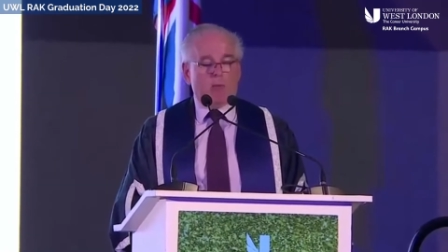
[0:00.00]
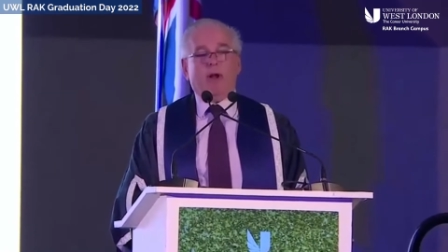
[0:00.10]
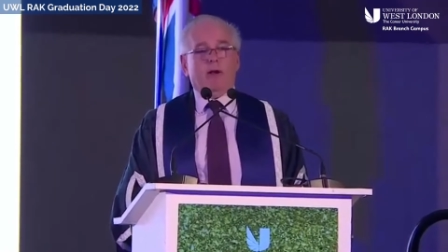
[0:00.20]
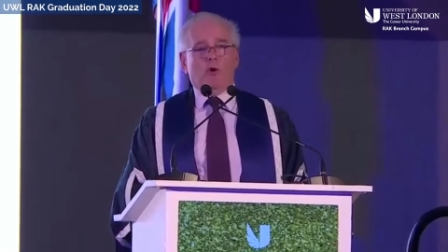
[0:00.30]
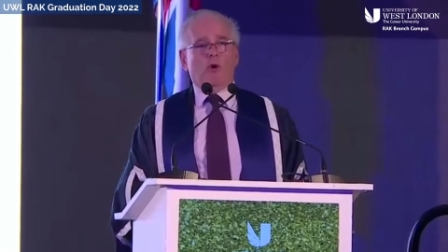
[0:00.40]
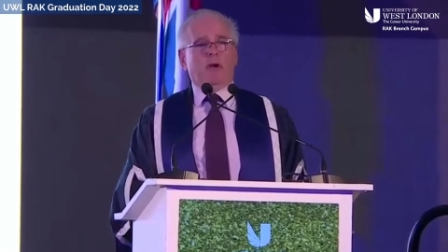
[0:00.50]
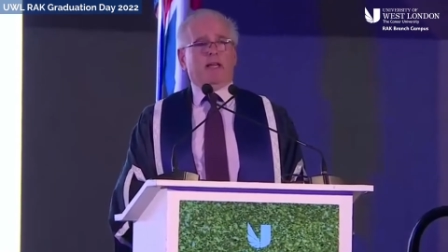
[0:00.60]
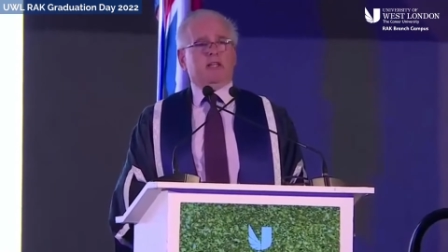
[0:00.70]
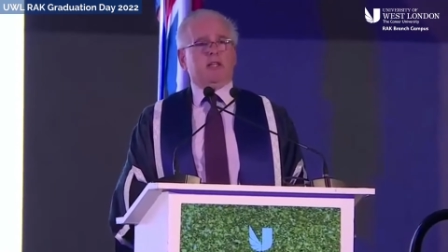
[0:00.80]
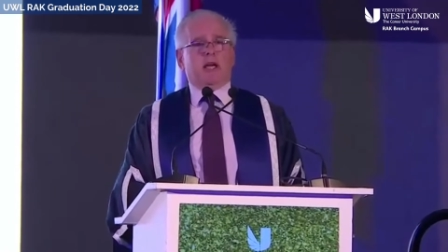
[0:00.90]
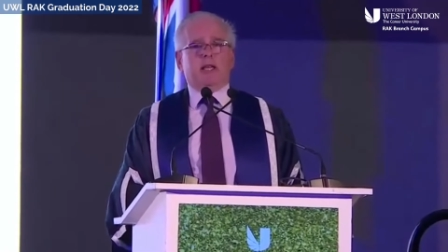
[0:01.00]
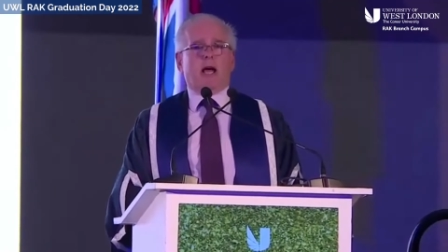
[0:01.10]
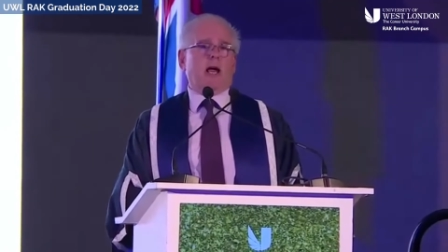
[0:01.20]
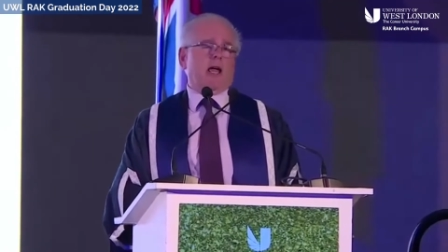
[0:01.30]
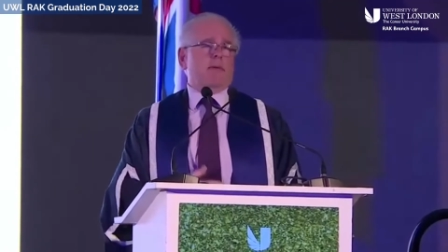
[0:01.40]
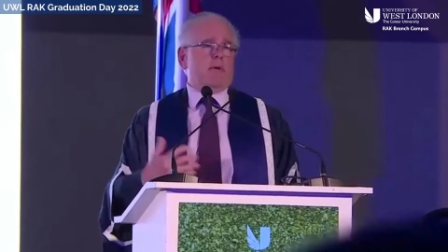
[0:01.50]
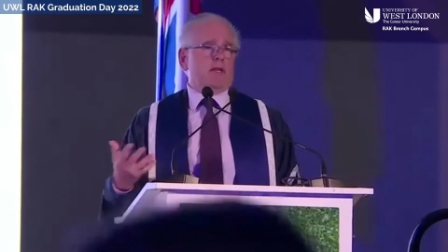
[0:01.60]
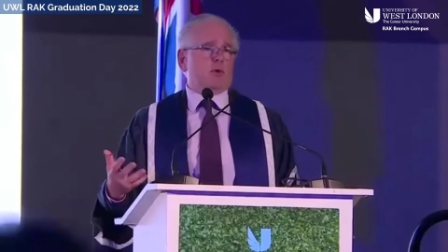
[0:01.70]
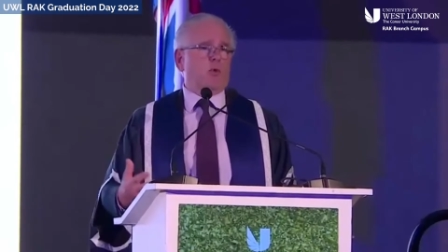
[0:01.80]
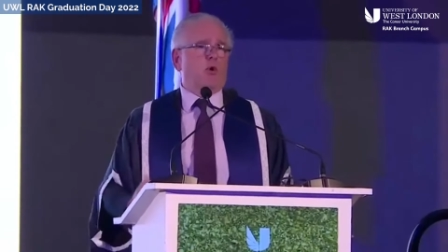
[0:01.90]
Now, when I normally say that, it
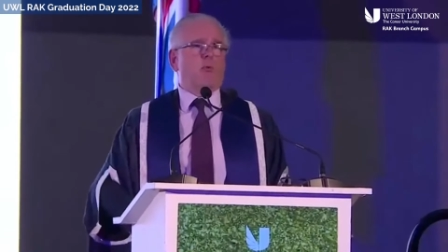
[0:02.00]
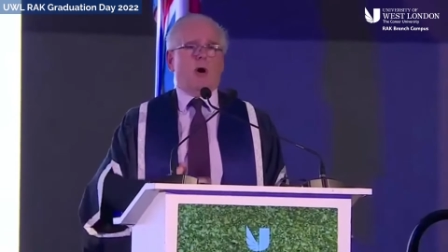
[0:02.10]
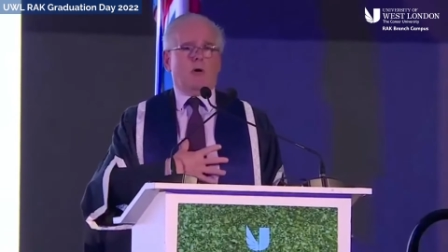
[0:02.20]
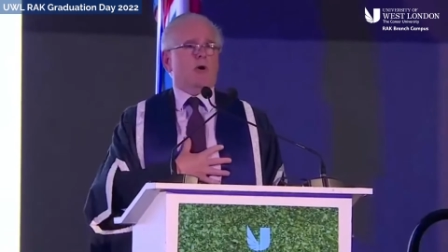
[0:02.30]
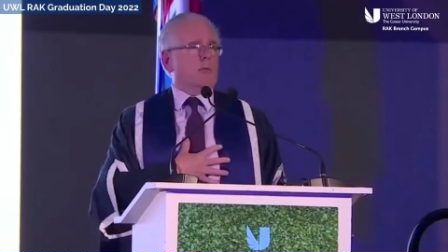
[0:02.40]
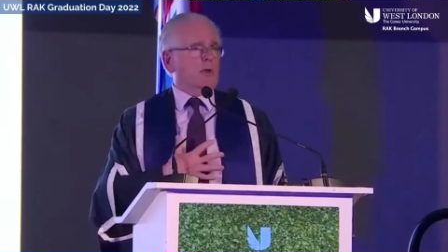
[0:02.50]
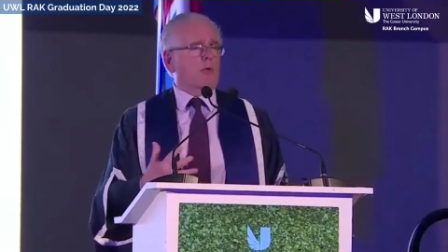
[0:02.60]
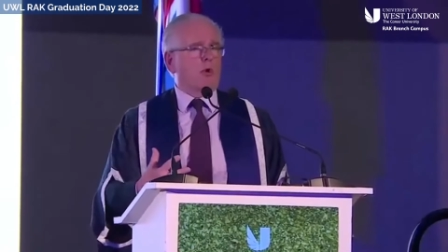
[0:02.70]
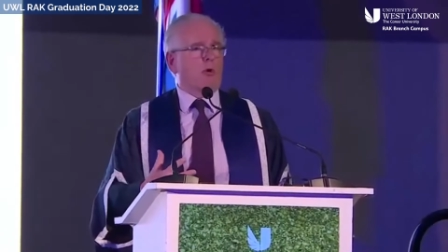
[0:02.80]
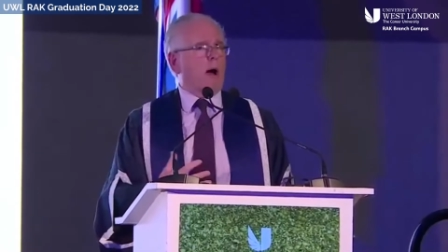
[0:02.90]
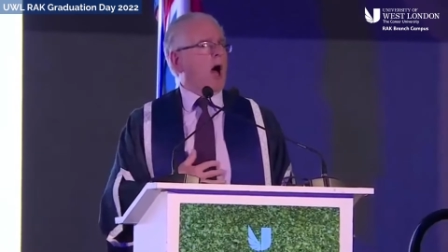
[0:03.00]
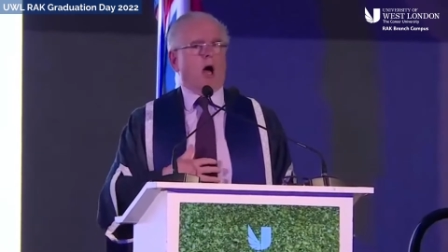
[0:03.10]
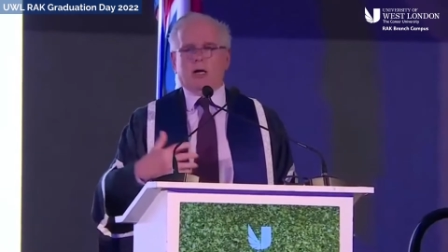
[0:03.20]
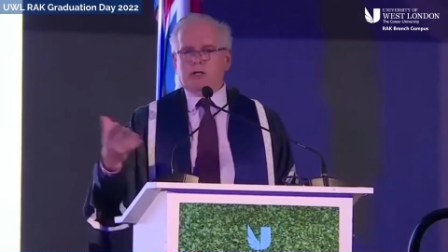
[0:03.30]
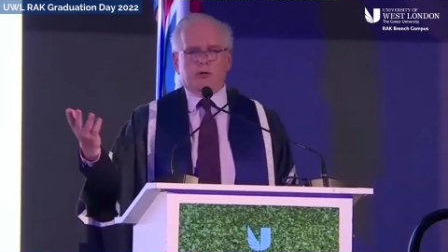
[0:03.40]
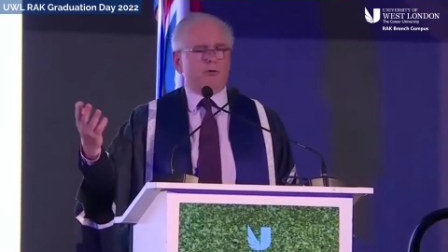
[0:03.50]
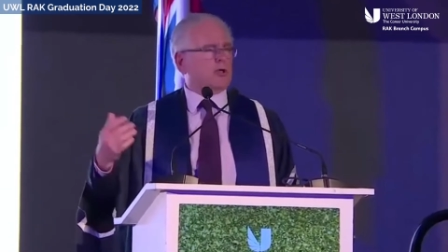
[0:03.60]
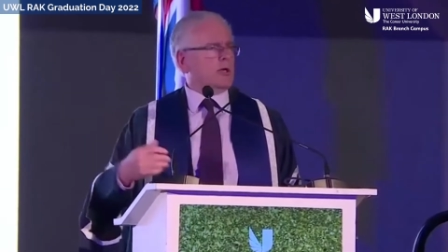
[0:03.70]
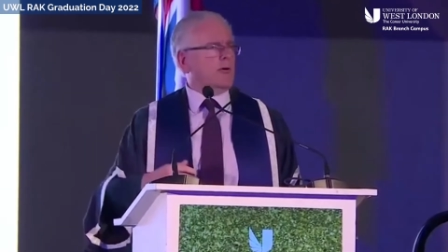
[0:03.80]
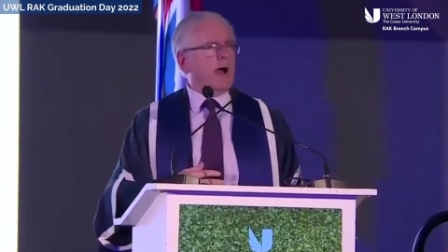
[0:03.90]
means a warm welcome with a warm heart, and you
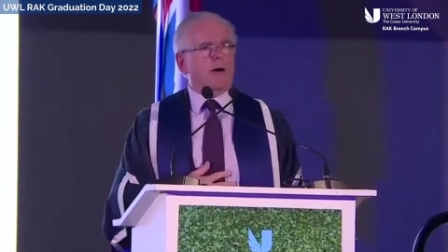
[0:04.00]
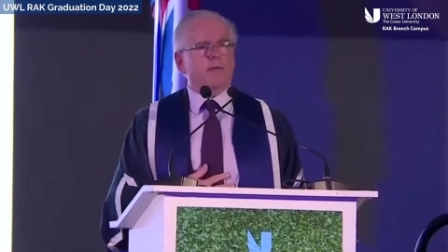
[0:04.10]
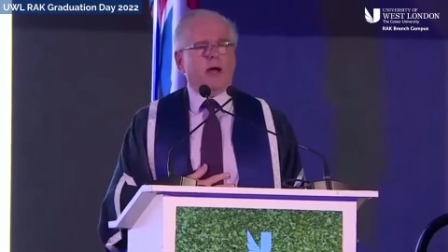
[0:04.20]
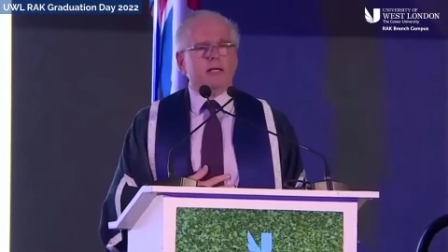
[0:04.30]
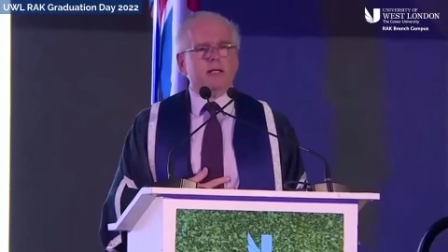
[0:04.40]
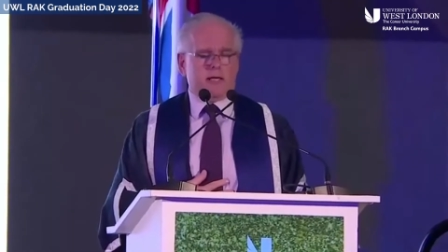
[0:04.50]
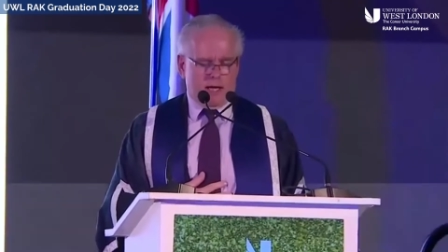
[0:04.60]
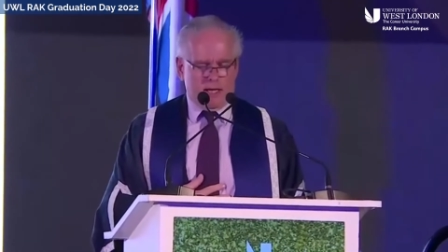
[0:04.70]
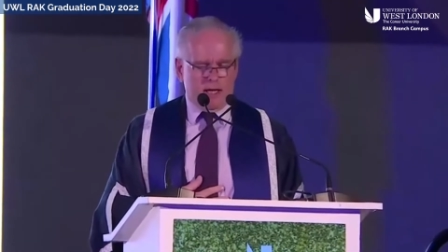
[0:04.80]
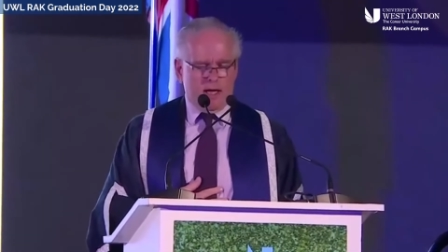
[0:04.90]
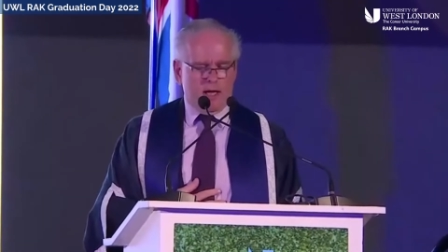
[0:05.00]
still have that today.